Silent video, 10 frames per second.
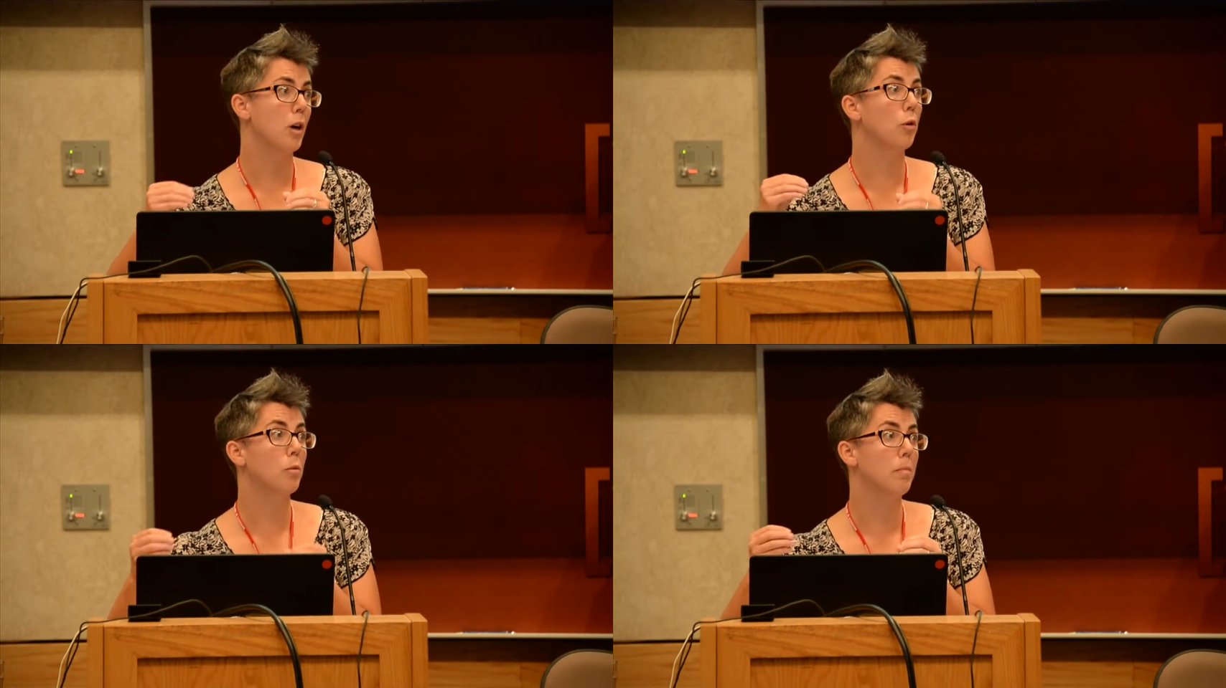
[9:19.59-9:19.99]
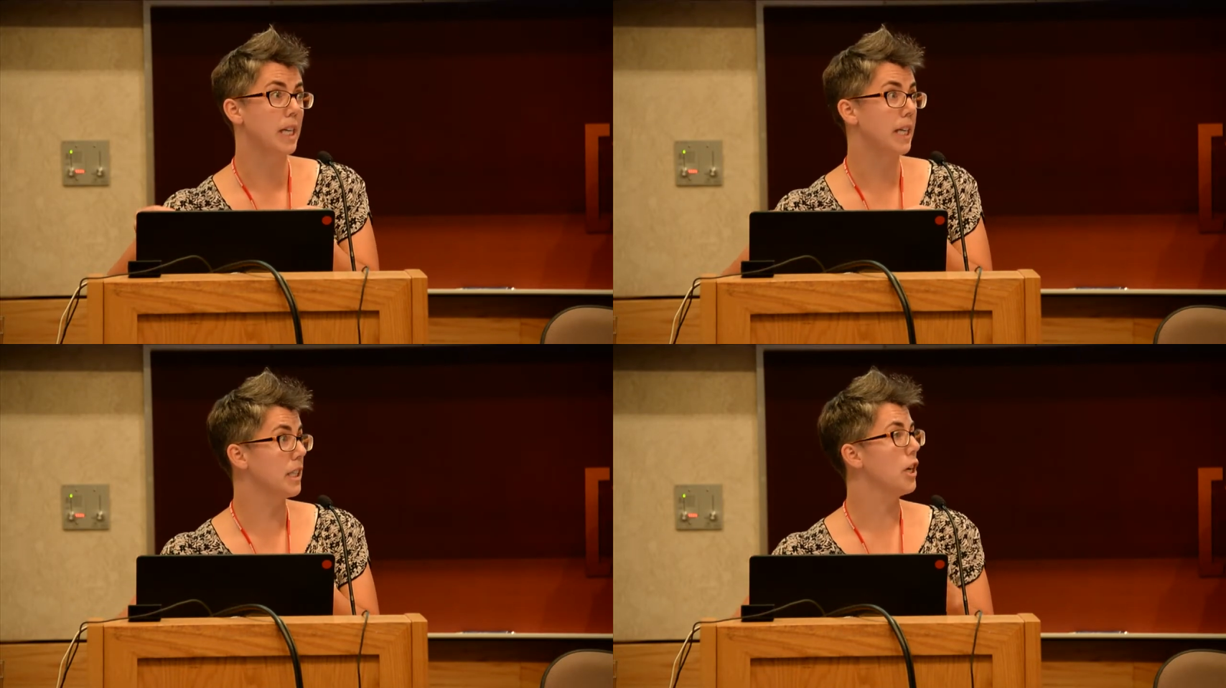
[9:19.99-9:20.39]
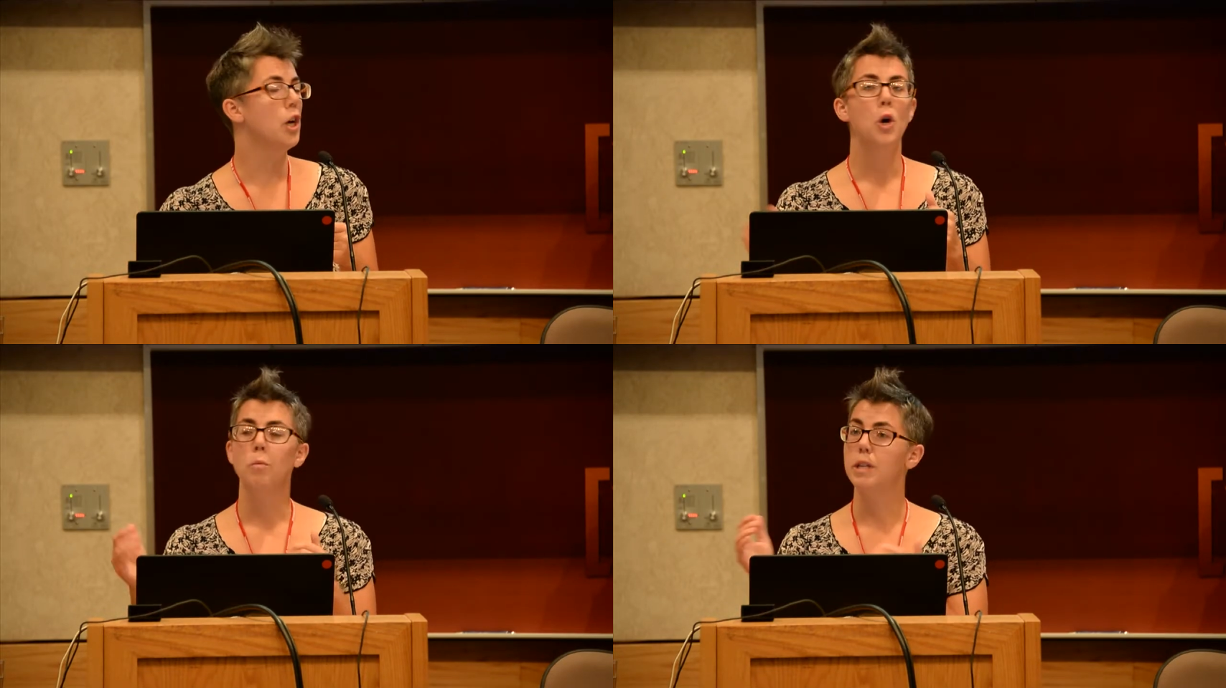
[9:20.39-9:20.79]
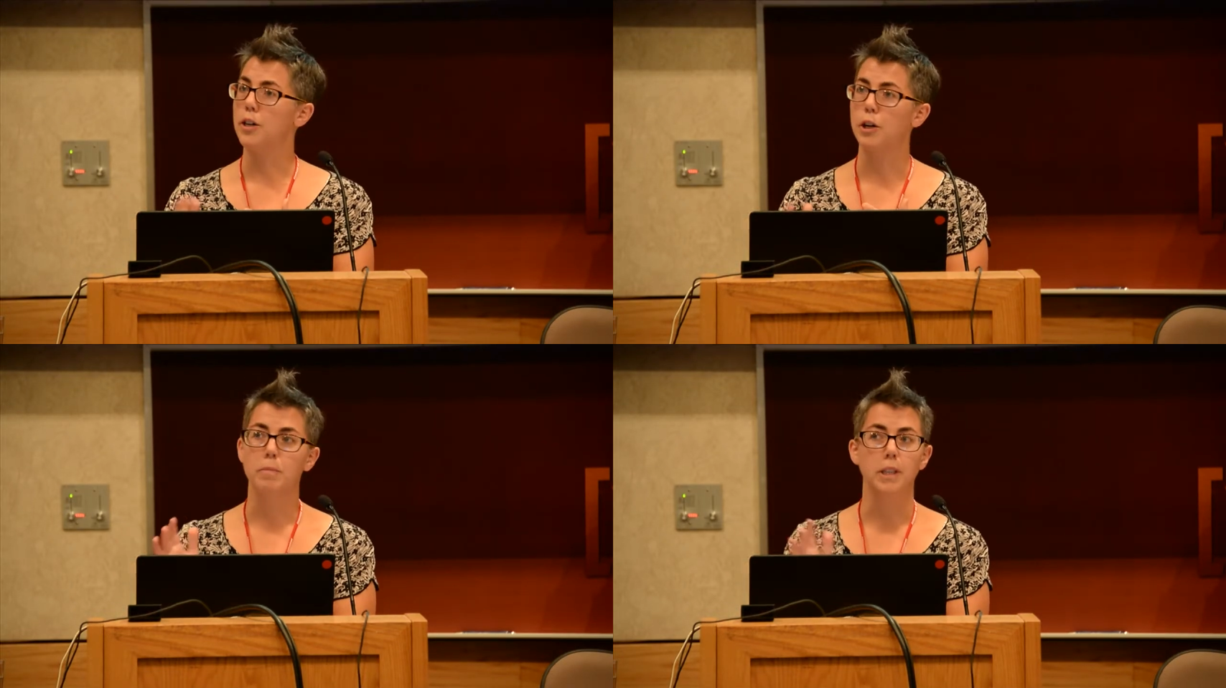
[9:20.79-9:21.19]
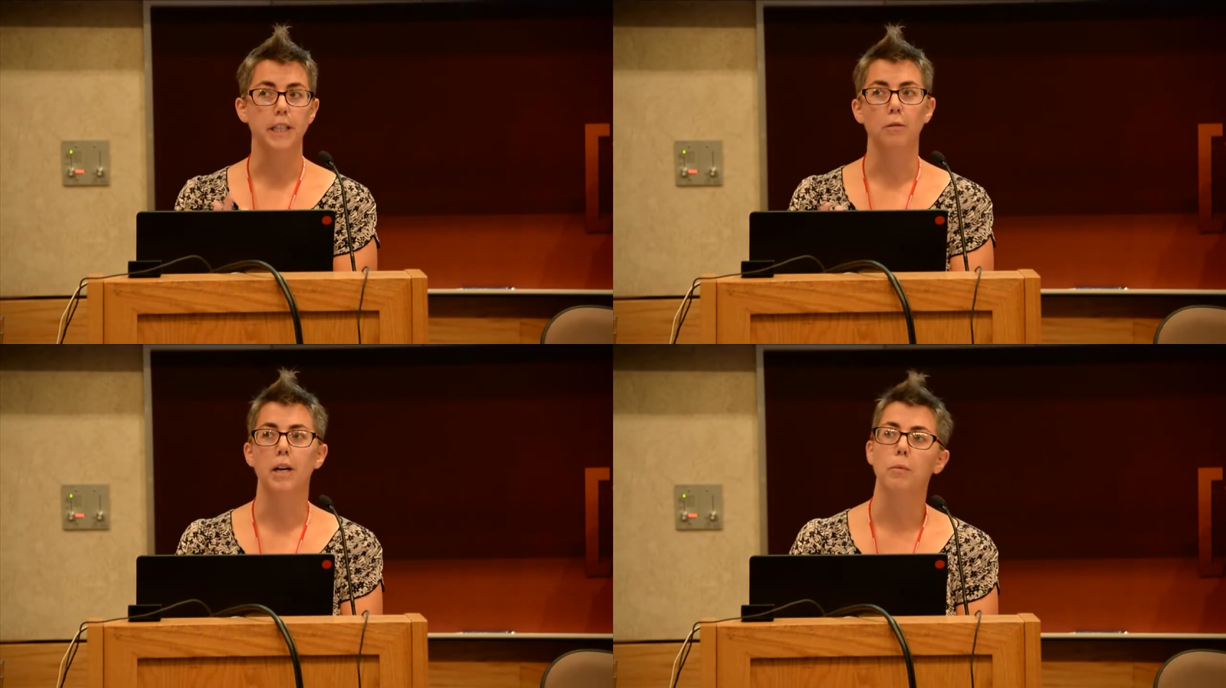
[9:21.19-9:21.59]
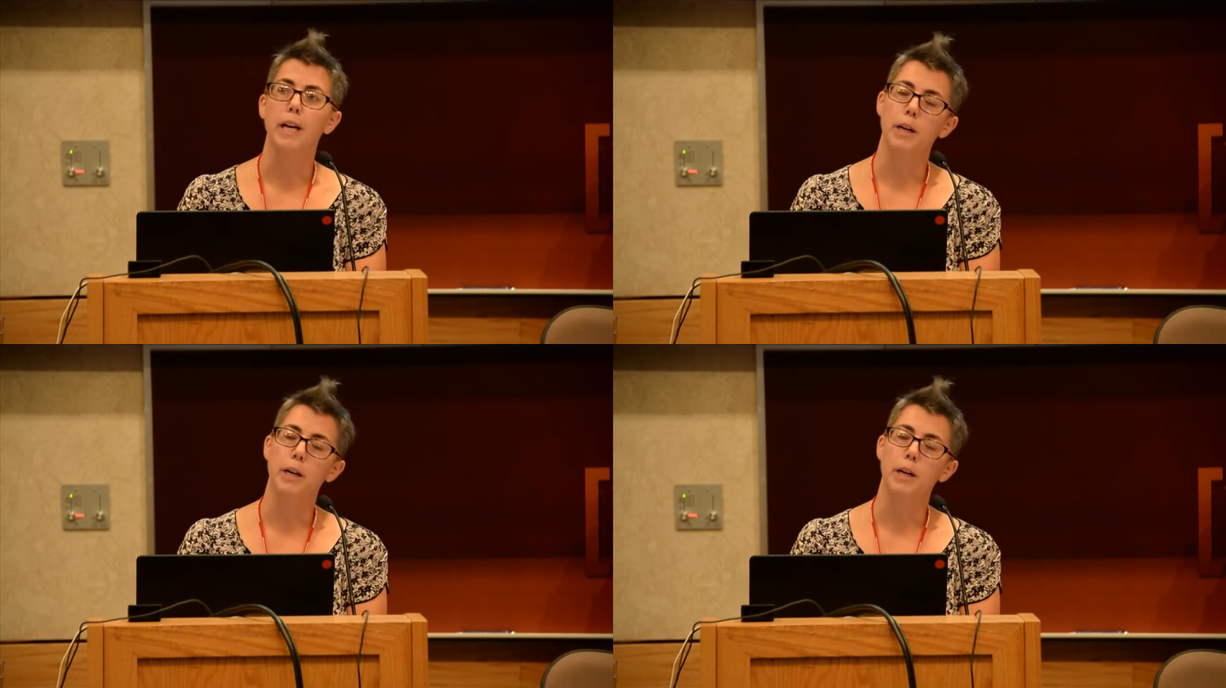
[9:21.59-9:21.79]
group meetings, we started building right away,